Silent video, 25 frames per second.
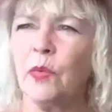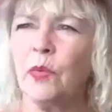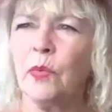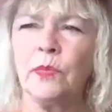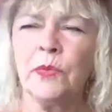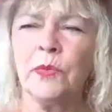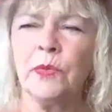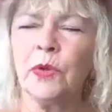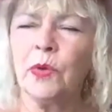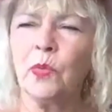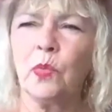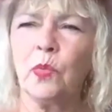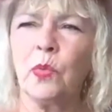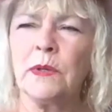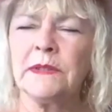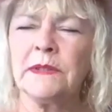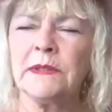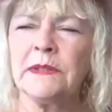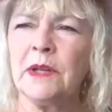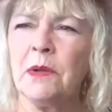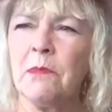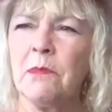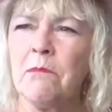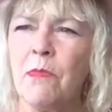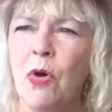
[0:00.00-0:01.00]
there
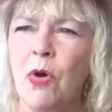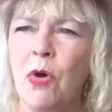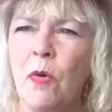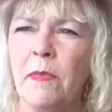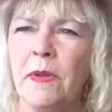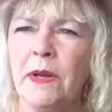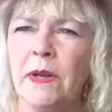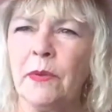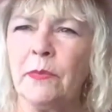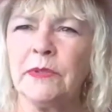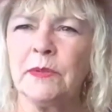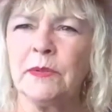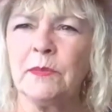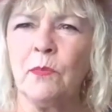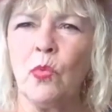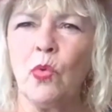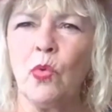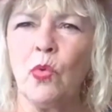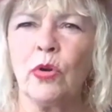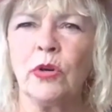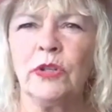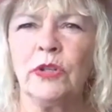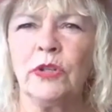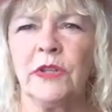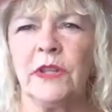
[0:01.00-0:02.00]
wasn't a moment. It was
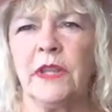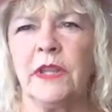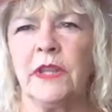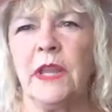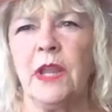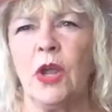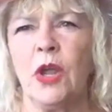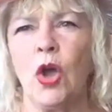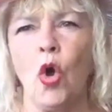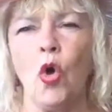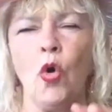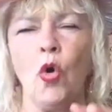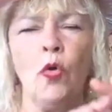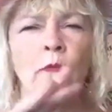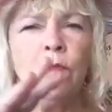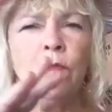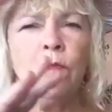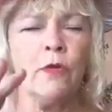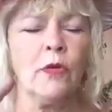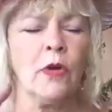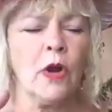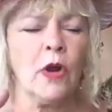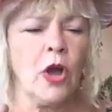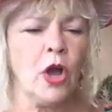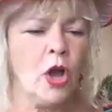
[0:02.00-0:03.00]
more the
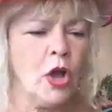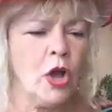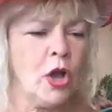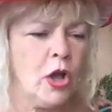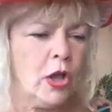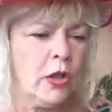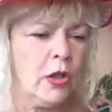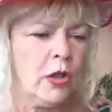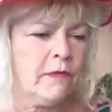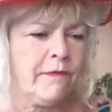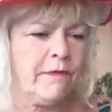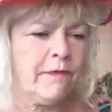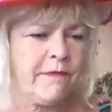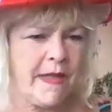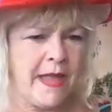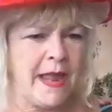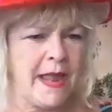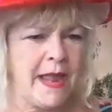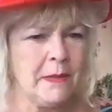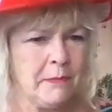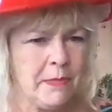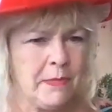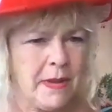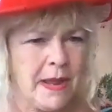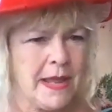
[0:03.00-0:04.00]
overall
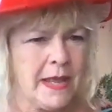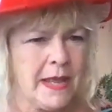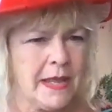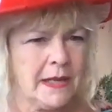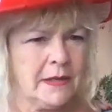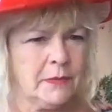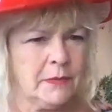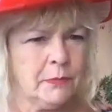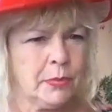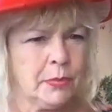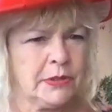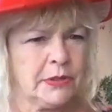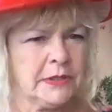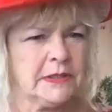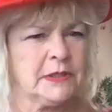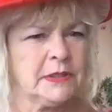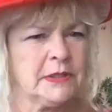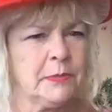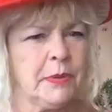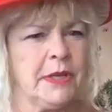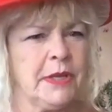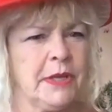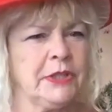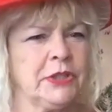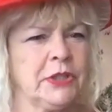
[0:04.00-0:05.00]
fan band
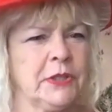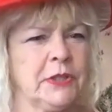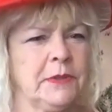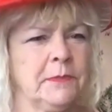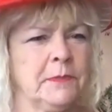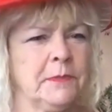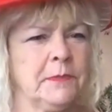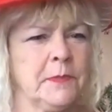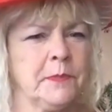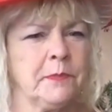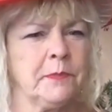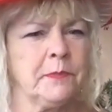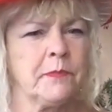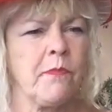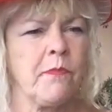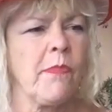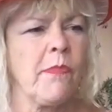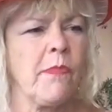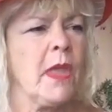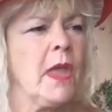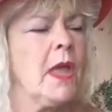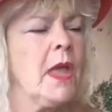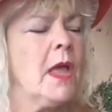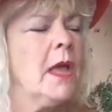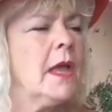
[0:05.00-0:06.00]
participation.
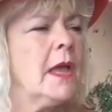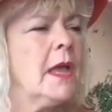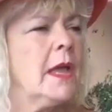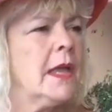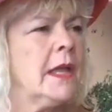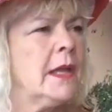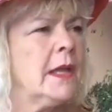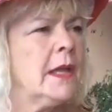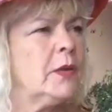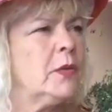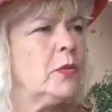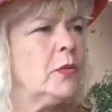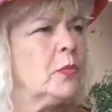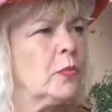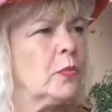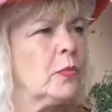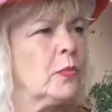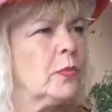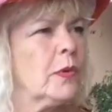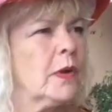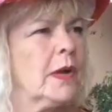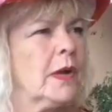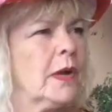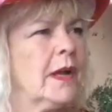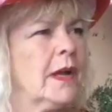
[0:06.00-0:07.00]

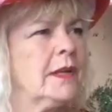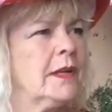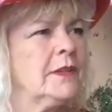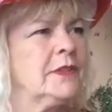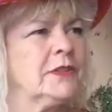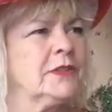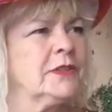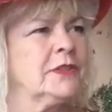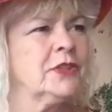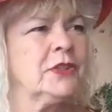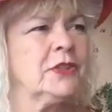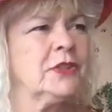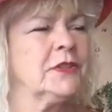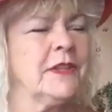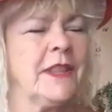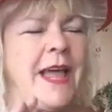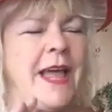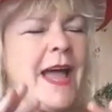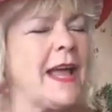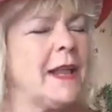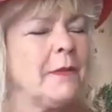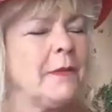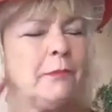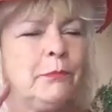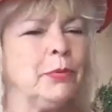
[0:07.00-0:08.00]

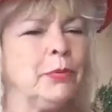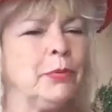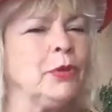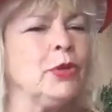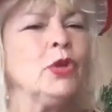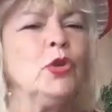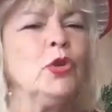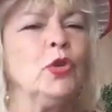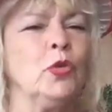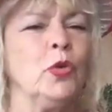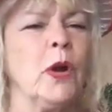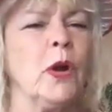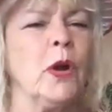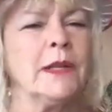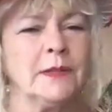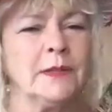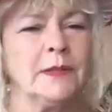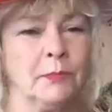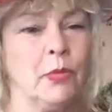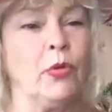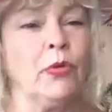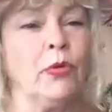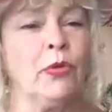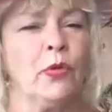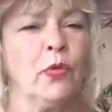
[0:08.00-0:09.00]
That blew us
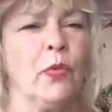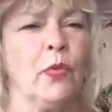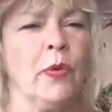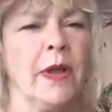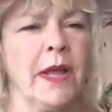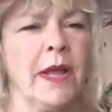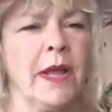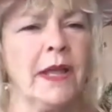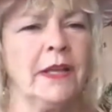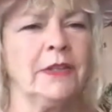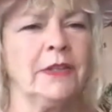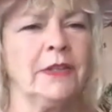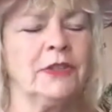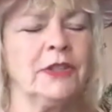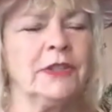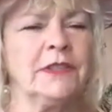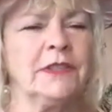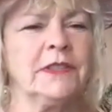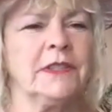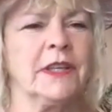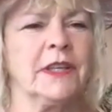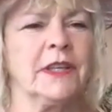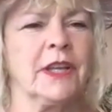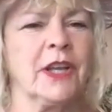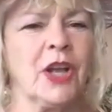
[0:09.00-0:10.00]
both away.
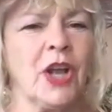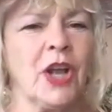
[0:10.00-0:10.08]
Just the